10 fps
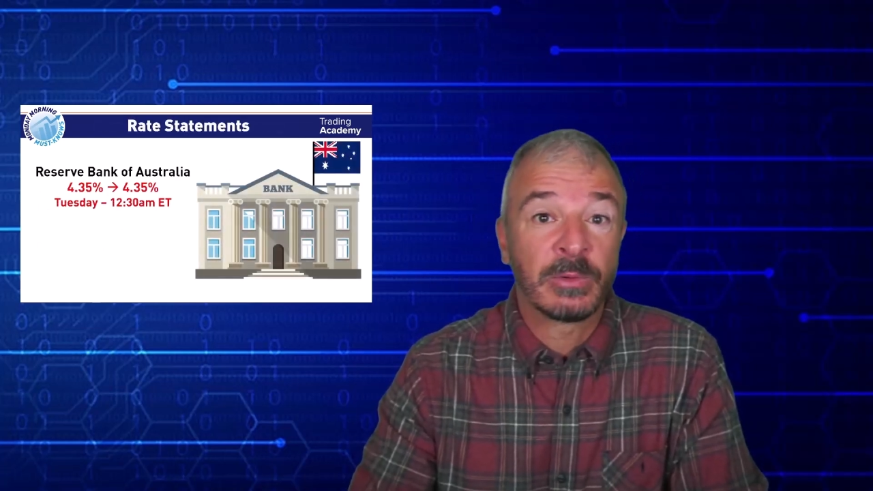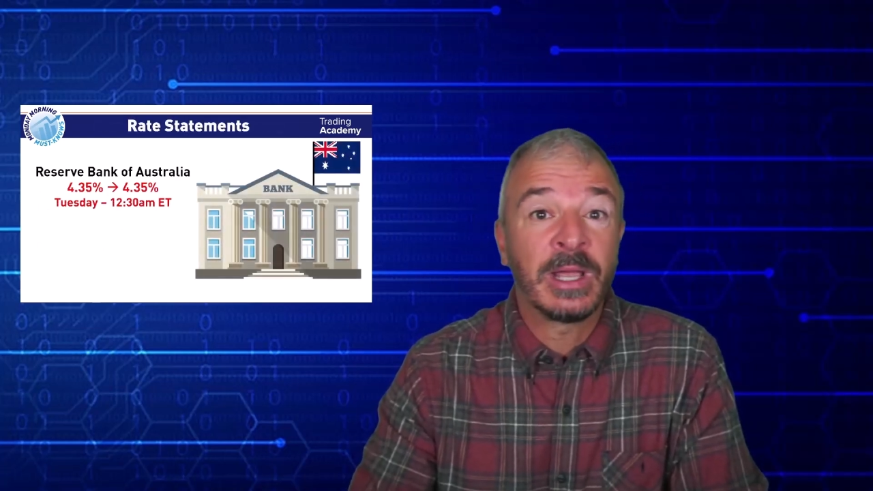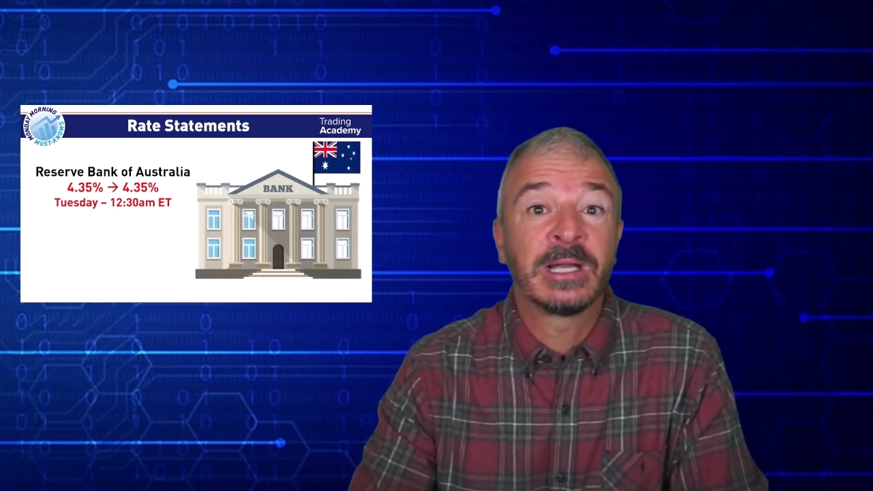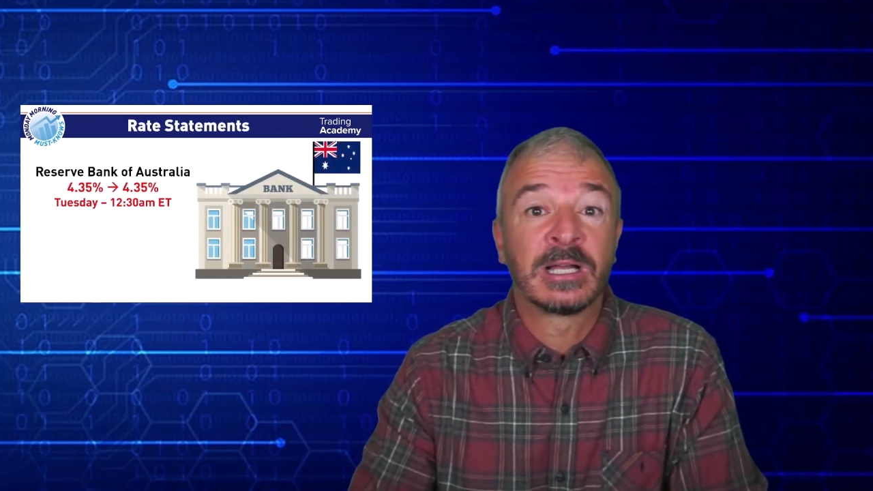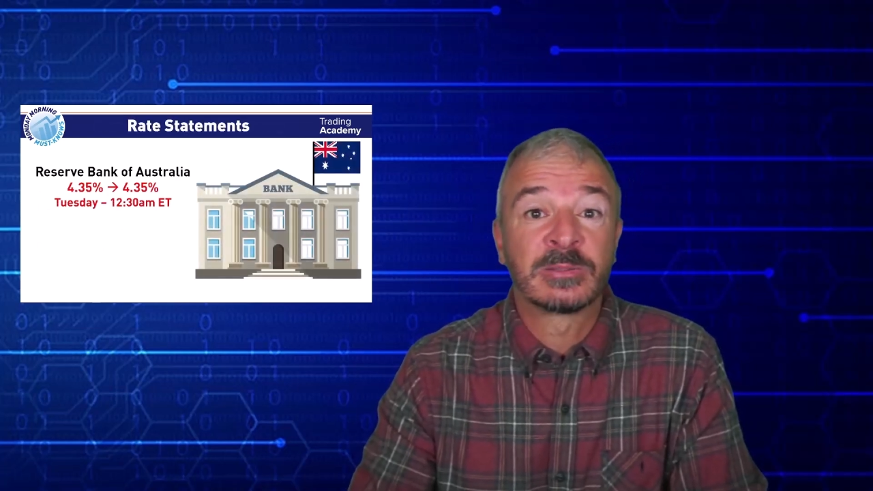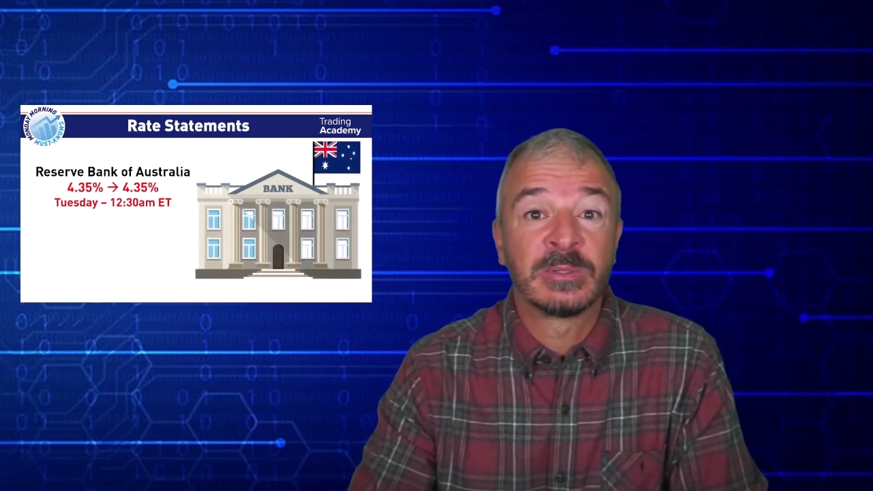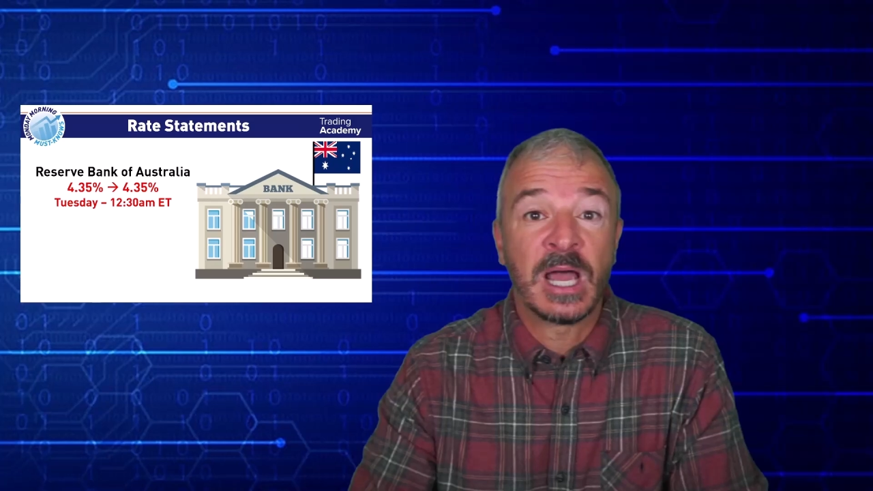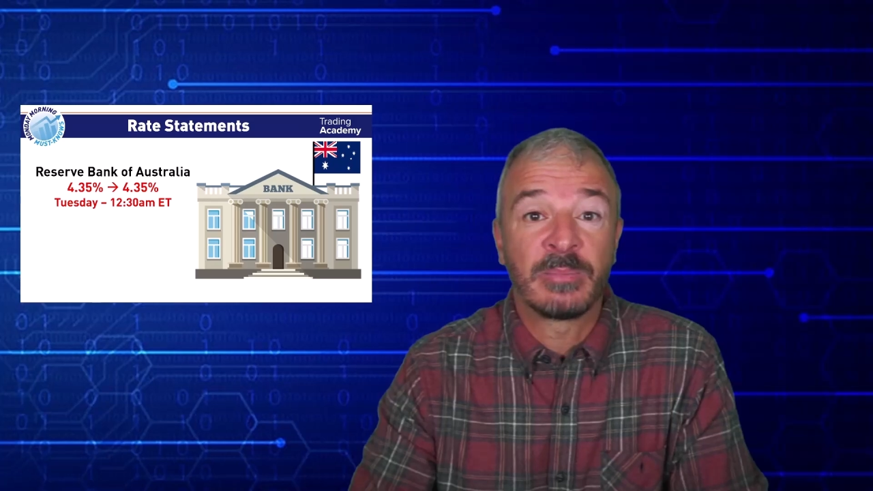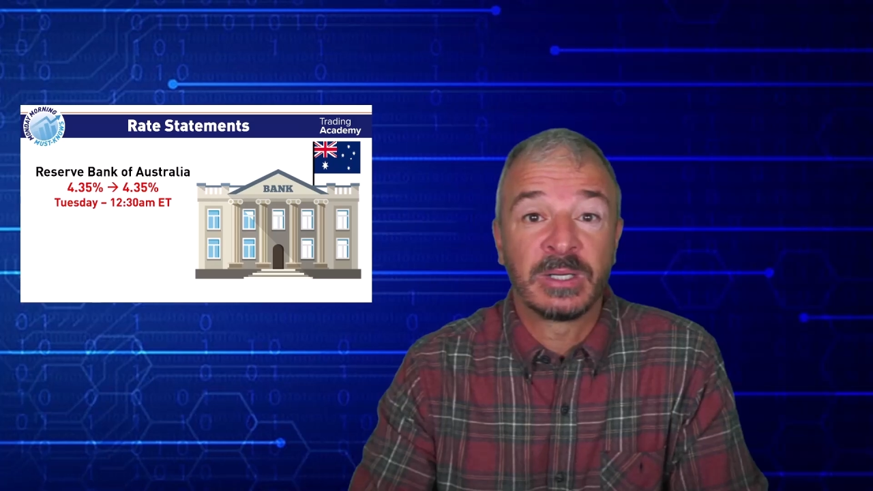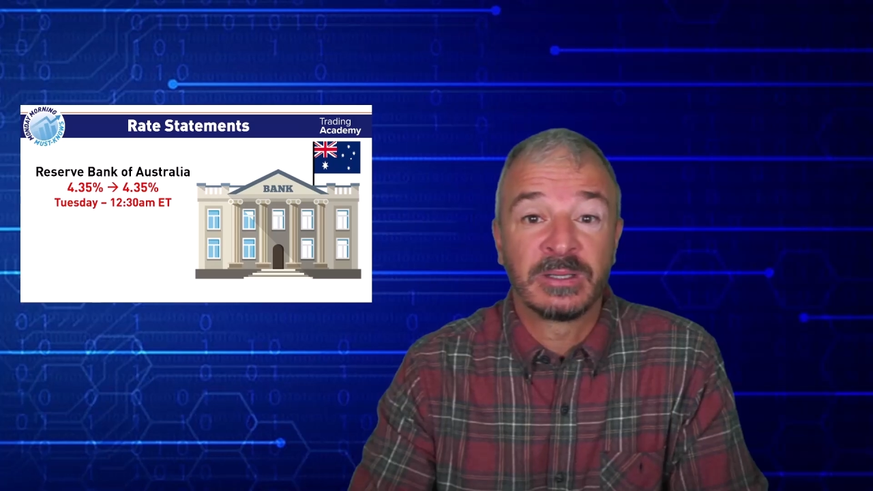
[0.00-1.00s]
rate announcement
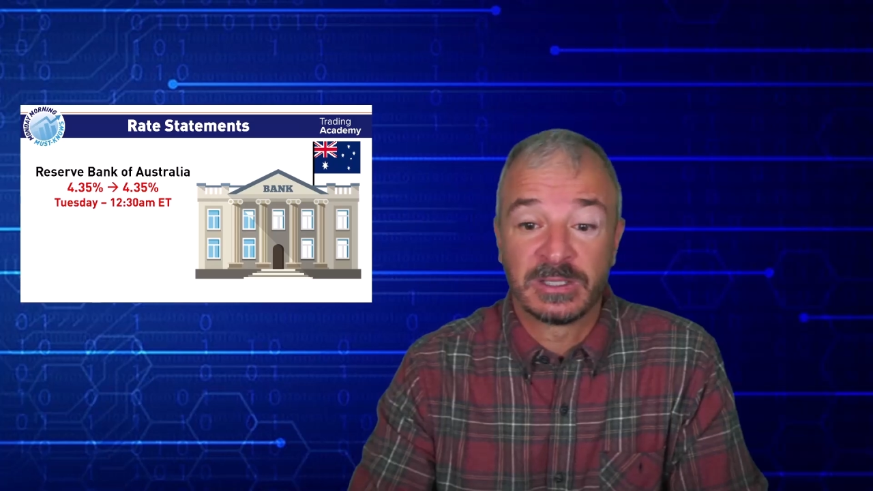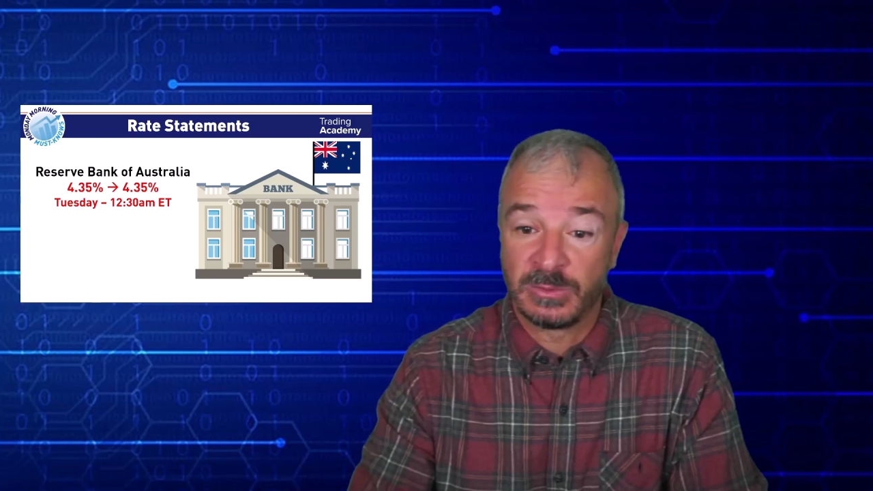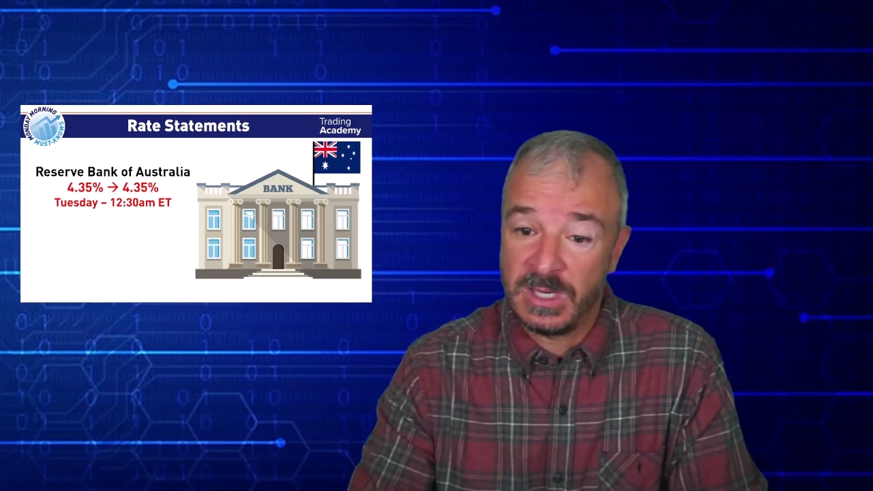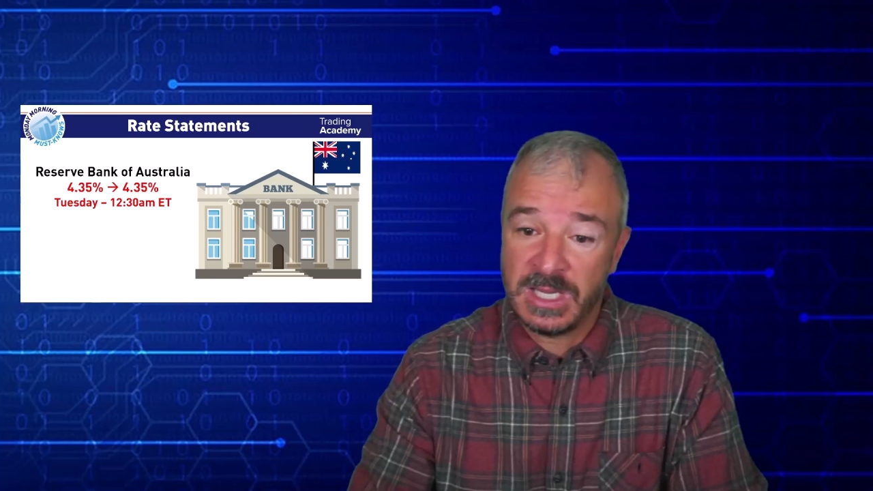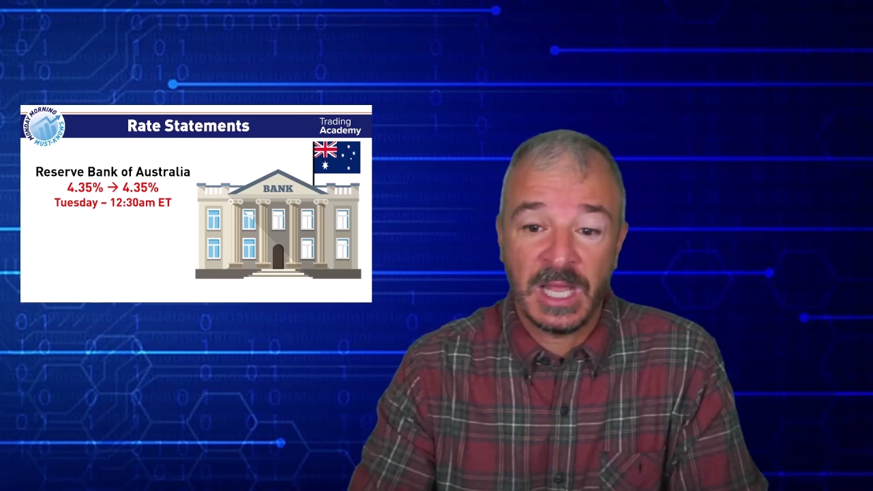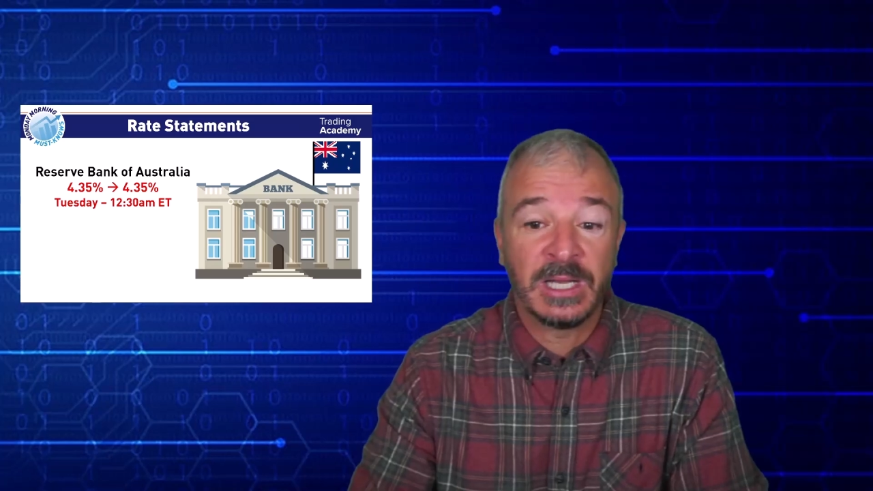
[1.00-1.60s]
happening this week,